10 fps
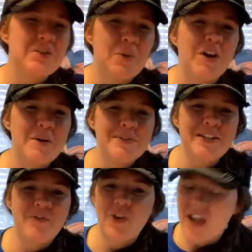the word I was
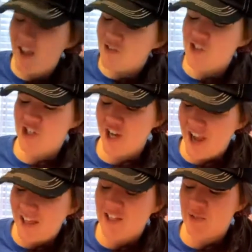looking for. I have
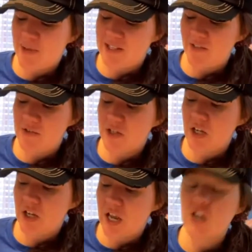challenged myself. I was
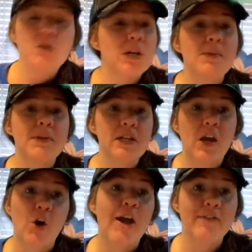like, can you keep a
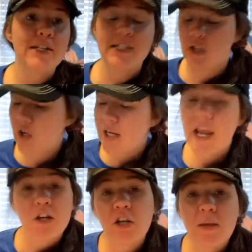crafty secret?
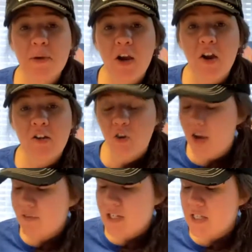Can you keep a
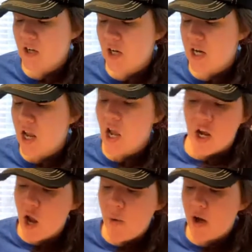crafty secret?
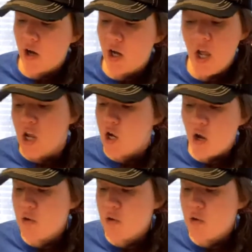No, Erica. No,